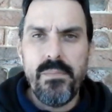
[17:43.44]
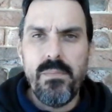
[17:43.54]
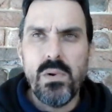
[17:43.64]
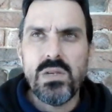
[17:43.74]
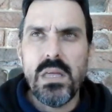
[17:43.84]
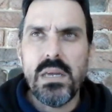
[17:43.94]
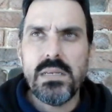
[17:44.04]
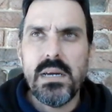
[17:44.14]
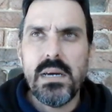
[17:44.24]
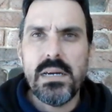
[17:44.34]
which I think is
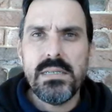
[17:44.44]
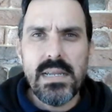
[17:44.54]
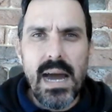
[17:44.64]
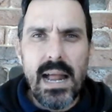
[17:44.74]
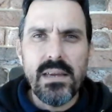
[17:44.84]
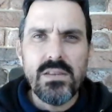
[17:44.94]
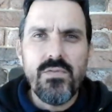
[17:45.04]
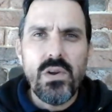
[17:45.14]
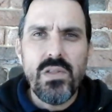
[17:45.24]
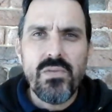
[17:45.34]
a Dahlia's
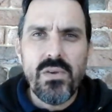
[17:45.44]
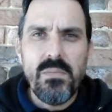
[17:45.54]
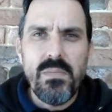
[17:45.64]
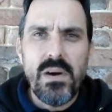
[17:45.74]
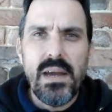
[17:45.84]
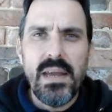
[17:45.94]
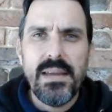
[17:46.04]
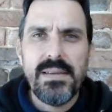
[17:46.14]
43 by